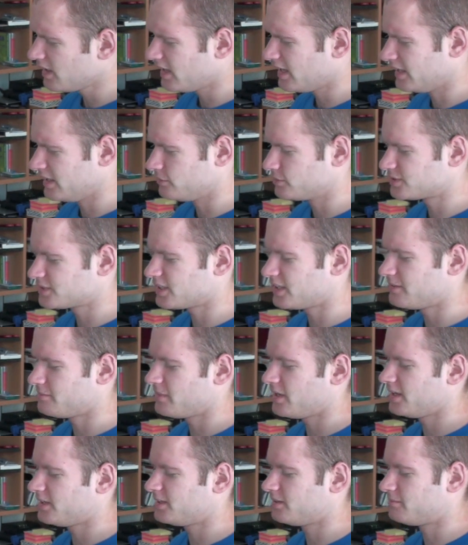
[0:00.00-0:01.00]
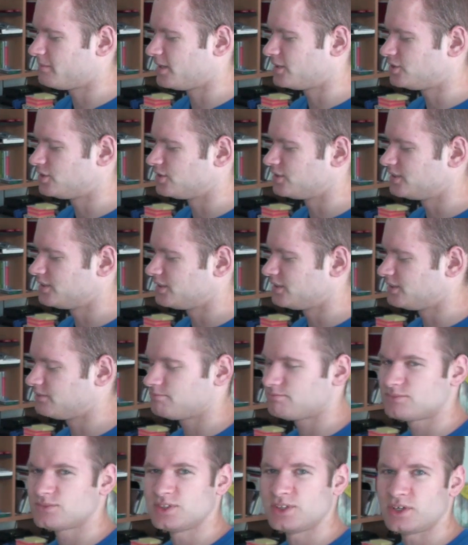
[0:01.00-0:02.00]
and he was kind of making mention that,
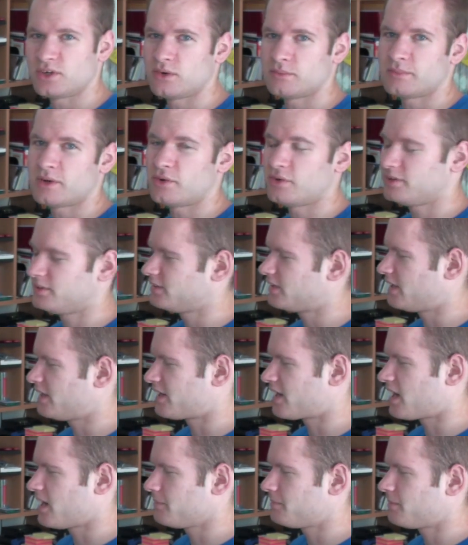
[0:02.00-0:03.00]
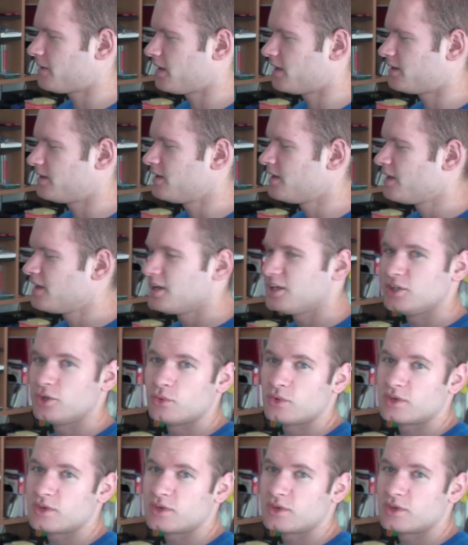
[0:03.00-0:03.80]
you know, about it, that an iPad, you